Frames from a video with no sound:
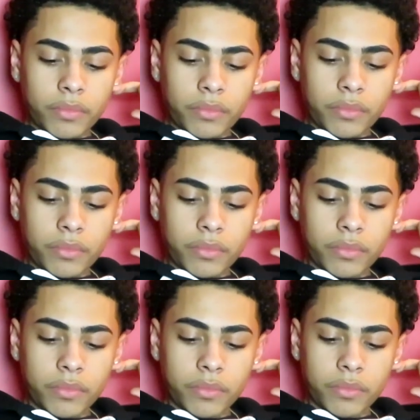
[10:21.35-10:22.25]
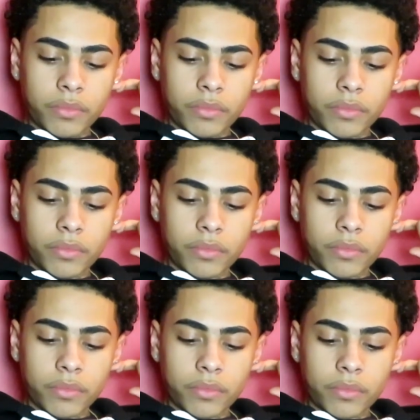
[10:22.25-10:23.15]

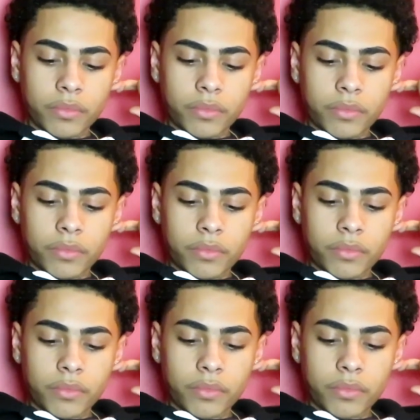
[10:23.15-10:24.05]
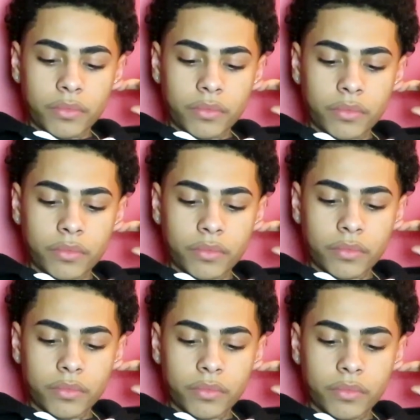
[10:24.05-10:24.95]

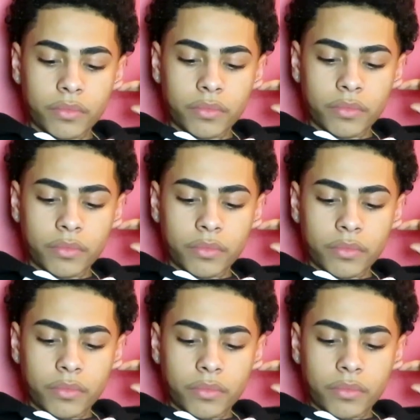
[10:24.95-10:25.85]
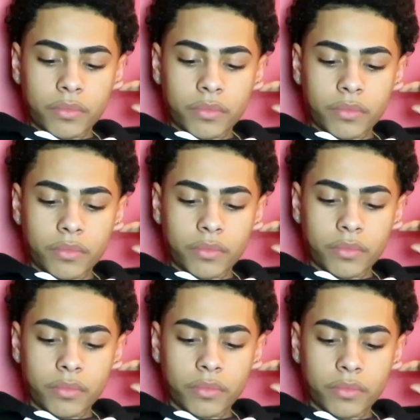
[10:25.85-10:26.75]

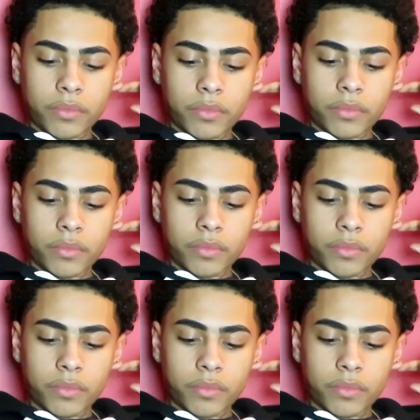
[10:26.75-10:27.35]
(silent)